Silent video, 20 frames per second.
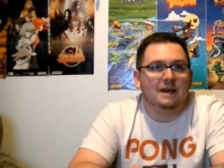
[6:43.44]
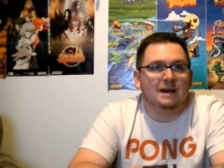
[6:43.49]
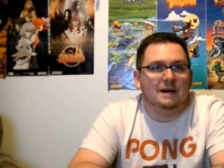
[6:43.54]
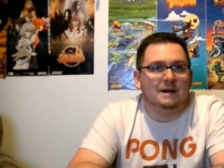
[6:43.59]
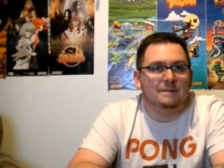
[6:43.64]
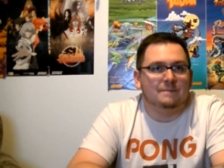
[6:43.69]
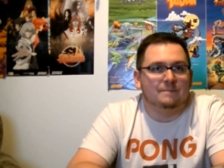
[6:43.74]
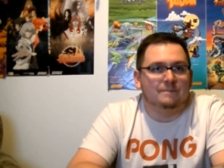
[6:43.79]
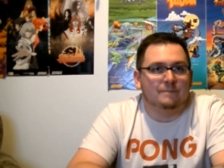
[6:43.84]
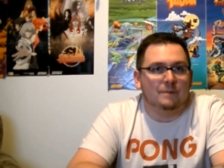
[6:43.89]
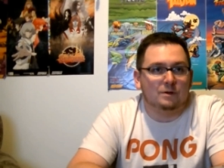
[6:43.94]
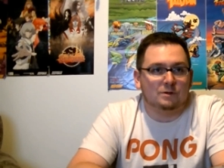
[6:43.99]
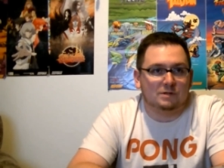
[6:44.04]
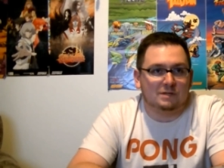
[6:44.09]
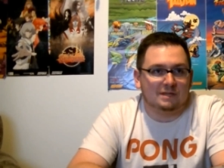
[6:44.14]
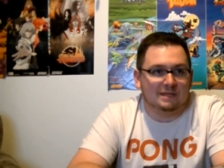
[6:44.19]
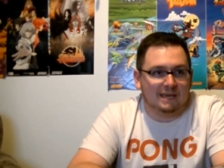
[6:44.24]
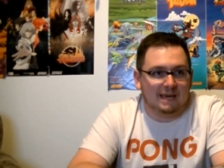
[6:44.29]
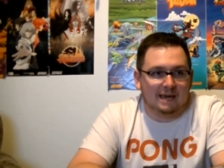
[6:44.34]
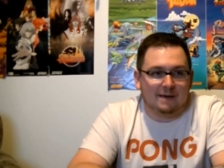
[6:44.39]
Um, most
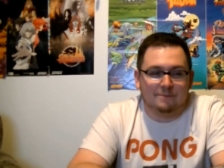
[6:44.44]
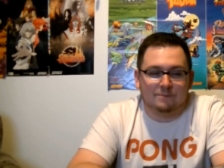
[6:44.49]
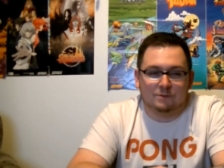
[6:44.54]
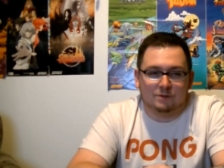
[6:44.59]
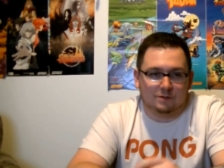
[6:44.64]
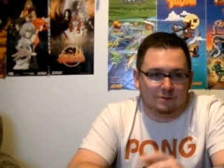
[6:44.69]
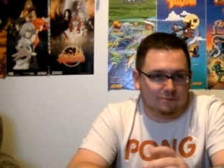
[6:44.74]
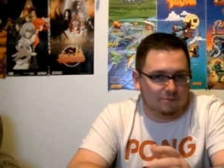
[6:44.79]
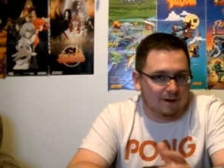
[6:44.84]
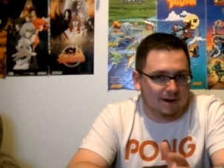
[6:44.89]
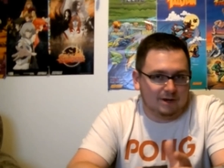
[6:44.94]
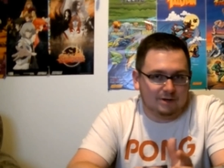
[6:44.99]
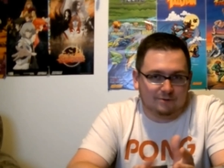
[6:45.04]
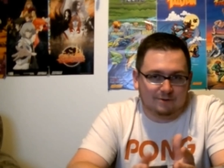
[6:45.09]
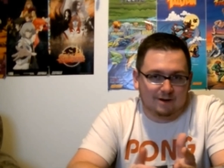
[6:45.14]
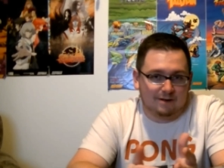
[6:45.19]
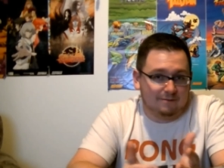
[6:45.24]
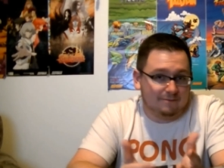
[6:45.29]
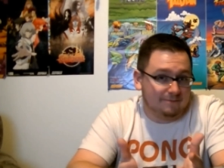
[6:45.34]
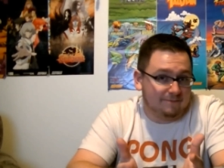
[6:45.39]
of the games range
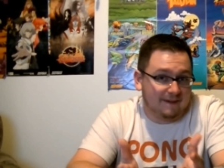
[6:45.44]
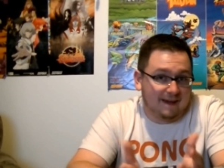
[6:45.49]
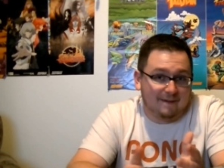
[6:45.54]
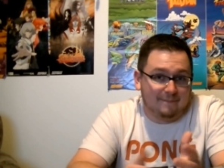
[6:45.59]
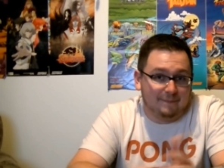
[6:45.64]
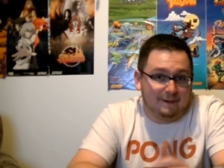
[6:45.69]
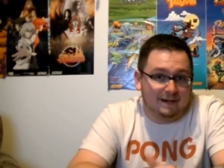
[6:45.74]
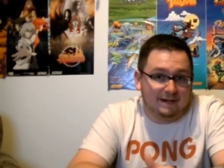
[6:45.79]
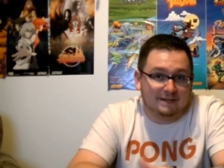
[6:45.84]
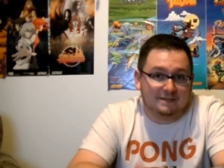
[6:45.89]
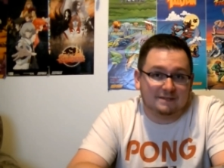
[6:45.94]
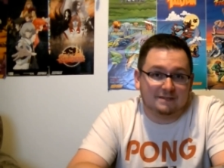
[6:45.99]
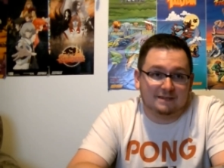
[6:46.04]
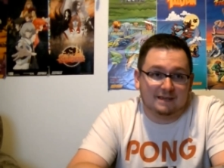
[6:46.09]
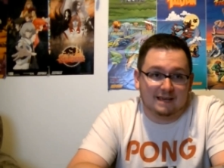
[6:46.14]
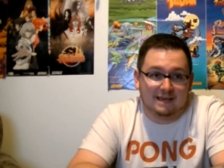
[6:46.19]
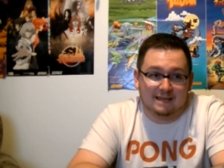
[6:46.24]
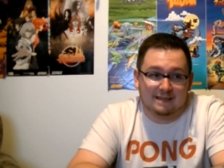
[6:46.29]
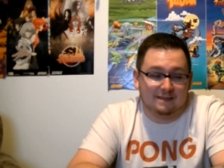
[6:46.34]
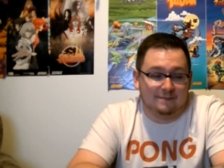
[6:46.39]
around five bucks,
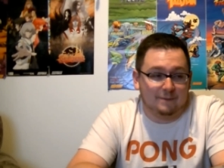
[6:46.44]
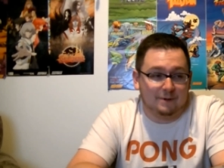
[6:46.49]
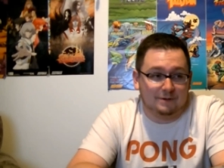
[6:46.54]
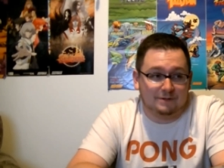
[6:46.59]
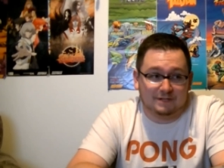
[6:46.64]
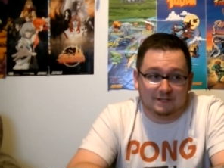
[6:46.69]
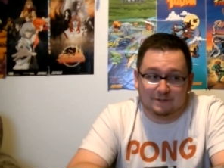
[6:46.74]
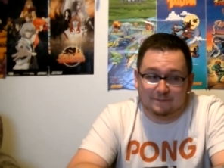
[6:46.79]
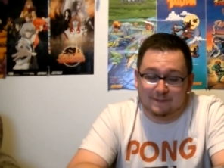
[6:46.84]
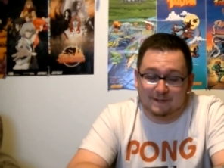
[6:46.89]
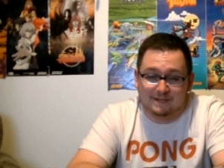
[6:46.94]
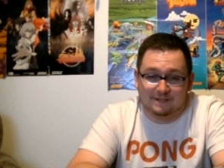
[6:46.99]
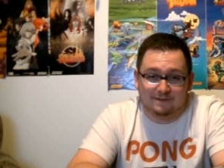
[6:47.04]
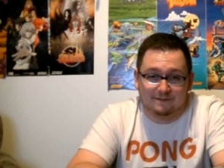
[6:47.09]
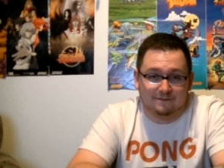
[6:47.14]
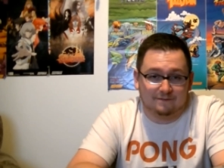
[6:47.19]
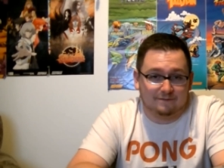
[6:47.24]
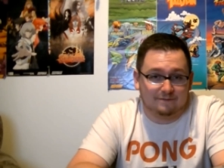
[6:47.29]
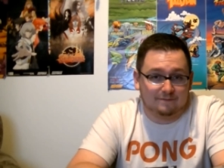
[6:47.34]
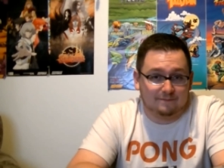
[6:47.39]
and the most
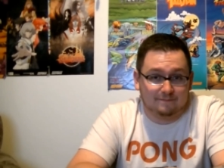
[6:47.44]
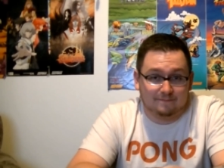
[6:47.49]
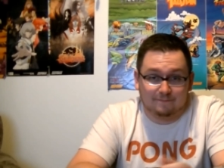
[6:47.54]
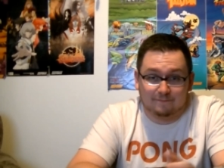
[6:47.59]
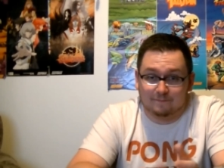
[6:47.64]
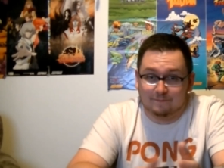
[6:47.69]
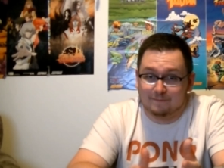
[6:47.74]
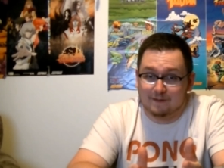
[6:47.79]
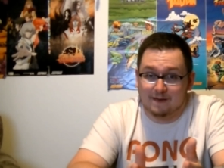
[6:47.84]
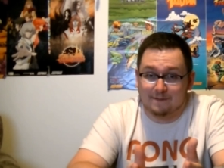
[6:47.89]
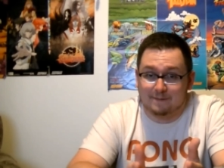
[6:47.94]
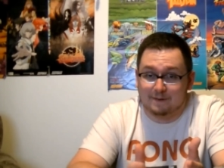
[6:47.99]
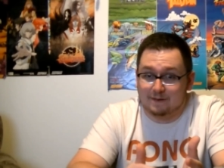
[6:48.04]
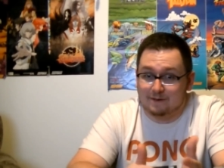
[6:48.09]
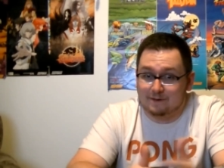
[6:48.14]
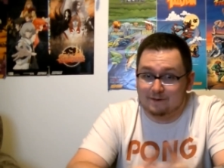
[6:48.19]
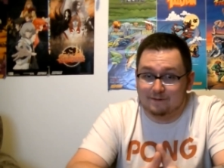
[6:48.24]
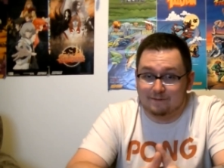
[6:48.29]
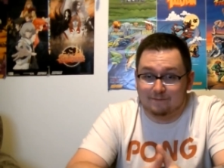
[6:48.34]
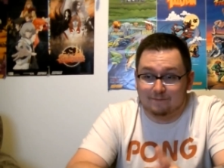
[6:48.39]
expensive
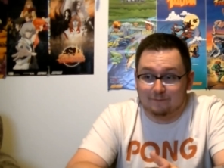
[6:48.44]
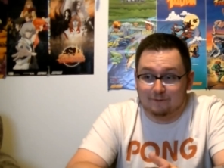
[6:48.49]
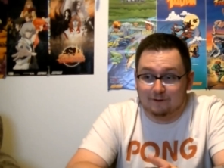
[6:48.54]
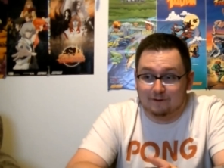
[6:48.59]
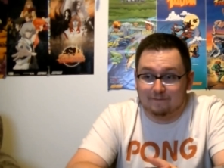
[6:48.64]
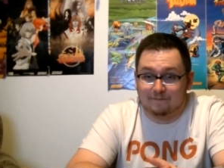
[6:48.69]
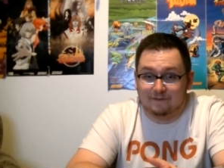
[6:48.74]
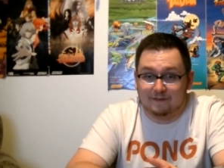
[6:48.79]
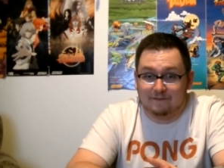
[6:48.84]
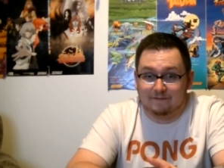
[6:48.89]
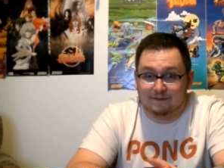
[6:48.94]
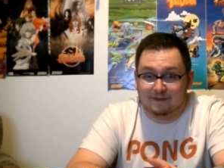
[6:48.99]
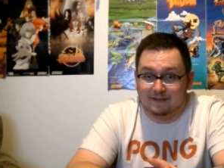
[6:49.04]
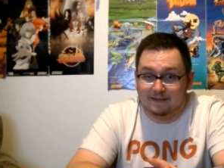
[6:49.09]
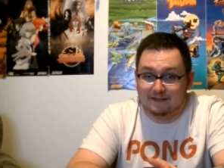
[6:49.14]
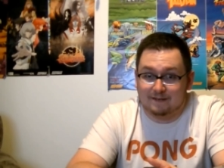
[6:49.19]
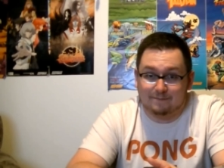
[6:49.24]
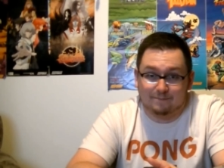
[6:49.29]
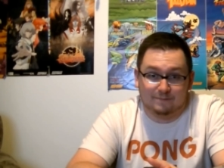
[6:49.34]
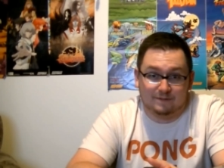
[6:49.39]
maybe what
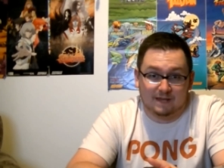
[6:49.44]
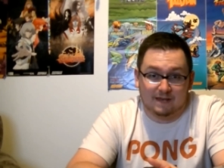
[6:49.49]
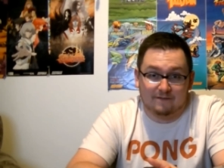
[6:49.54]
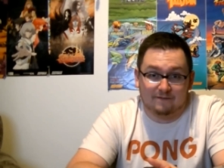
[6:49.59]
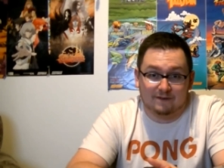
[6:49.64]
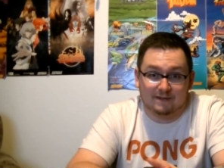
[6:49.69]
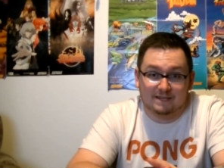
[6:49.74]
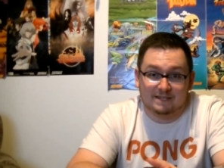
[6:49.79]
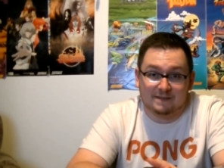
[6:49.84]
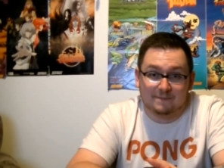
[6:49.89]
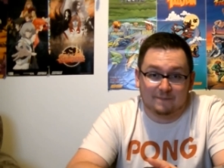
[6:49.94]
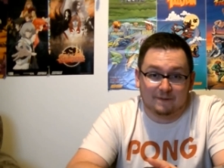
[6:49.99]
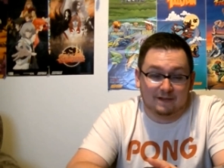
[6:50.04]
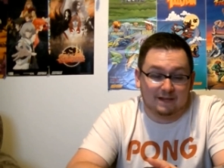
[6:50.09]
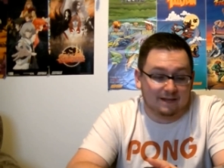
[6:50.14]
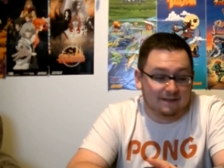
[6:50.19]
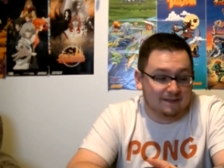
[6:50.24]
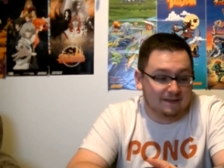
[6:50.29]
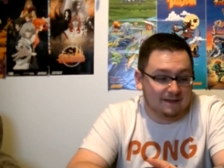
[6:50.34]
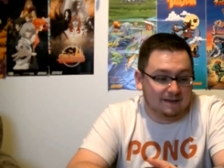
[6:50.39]
50, 70, something
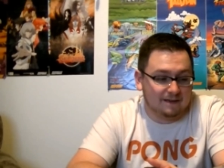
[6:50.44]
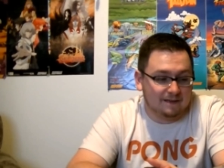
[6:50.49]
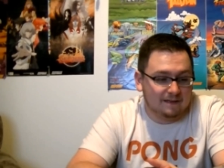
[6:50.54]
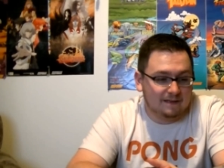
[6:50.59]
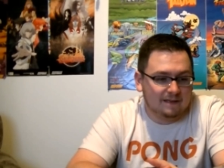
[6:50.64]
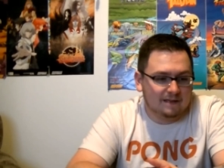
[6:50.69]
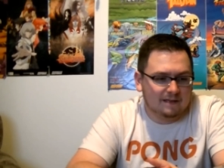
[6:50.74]
like that.